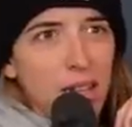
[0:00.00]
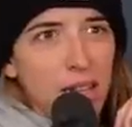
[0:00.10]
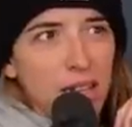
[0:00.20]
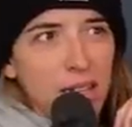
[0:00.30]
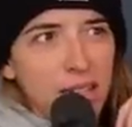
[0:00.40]

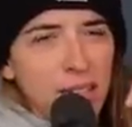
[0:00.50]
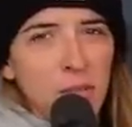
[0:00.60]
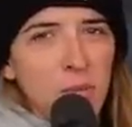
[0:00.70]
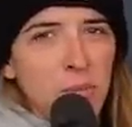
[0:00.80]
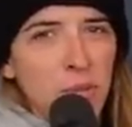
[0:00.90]

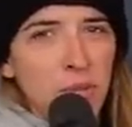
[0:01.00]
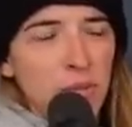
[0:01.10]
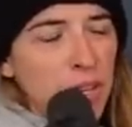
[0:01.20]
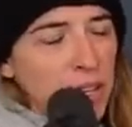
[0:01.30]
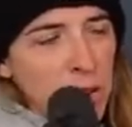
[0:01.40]

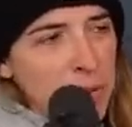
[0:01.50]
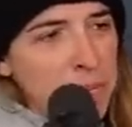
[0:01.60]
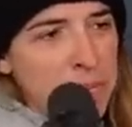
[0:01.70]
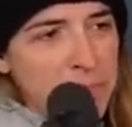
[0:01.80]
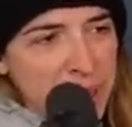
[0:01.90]

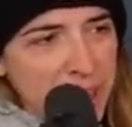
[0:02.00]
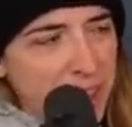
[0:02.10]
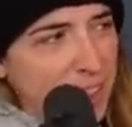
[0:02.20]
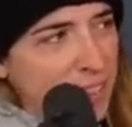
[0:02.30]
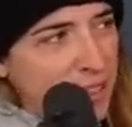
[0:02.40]

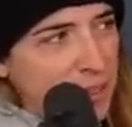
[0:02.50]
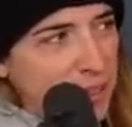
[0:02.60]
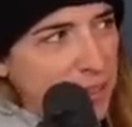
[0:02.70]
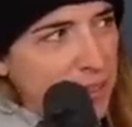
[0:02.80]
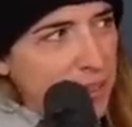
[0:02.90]

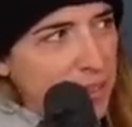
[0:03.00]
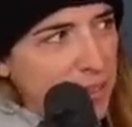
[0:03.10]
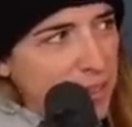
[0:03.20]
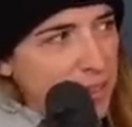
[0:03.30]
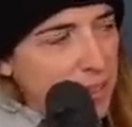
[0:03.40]

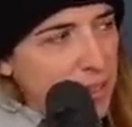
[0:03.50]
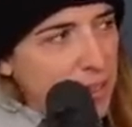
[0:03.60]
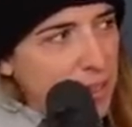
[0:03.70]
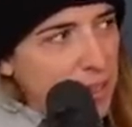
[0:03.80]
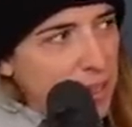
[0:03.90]

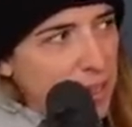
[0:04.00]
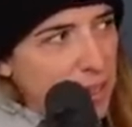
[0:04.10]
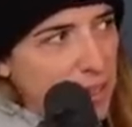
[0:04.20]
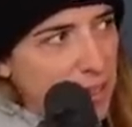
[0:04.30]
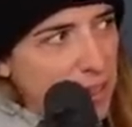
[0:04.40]

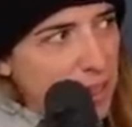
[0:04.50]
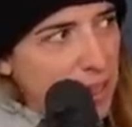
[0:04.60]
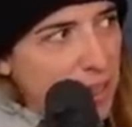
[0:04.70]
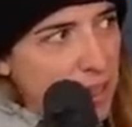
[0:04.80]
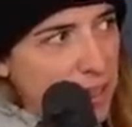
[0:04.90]

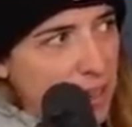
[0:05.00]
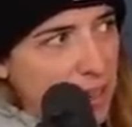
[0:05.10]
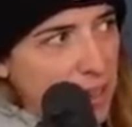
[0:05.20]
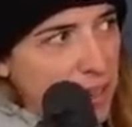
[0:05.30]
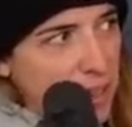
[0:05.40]

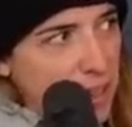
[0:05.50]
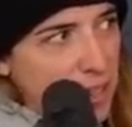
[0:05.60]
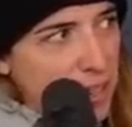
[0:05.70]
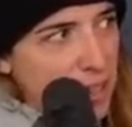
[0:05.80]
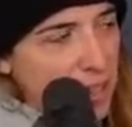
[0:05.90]

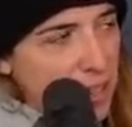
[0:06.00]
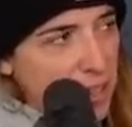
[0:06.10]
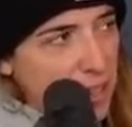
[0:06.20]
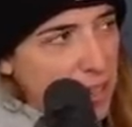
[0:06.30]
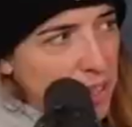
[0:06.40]

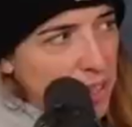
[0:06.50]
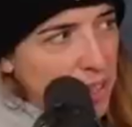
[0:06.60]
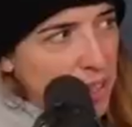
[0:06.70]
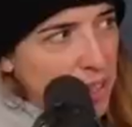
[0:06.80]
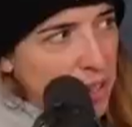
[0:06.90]

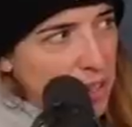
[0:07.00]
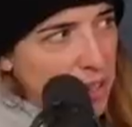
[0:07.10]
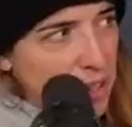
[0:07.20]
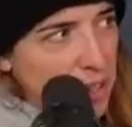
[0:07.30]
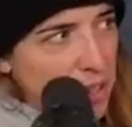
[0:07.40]

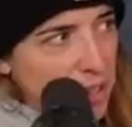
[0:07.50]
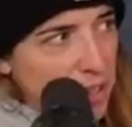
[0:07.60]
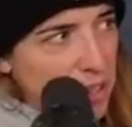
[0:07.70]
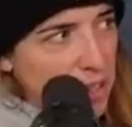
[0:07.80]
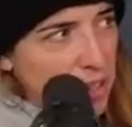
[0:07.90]
No words are spoken by the person on screen.